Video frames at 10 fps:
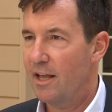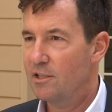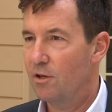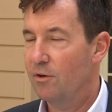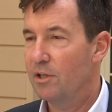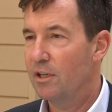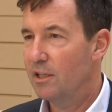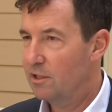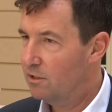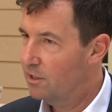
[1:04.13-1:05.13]
that's going to
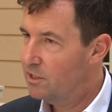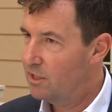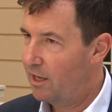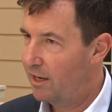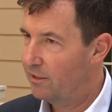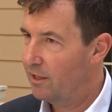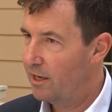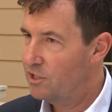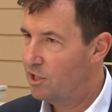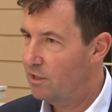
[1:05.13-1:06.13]
increase
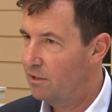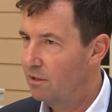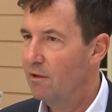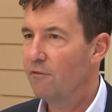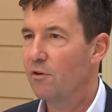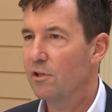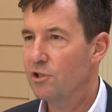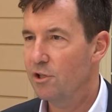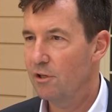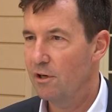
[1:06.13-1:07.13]
aggregation for
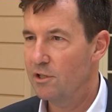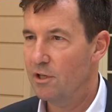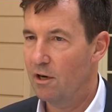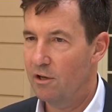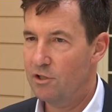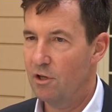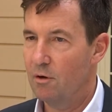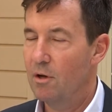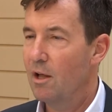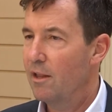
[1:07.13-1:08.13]
insurers, and
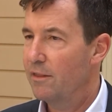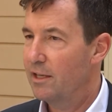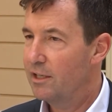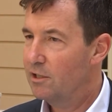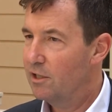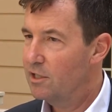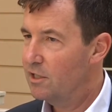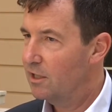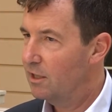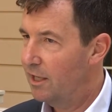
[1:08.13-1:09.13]
also the increase
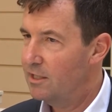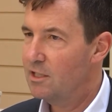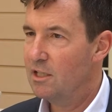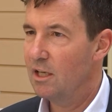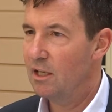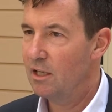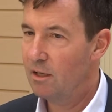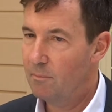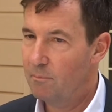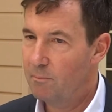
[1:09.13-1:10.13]
in latency
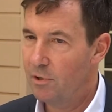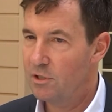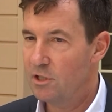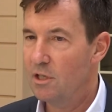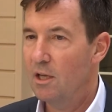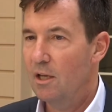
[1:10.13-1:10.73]
puts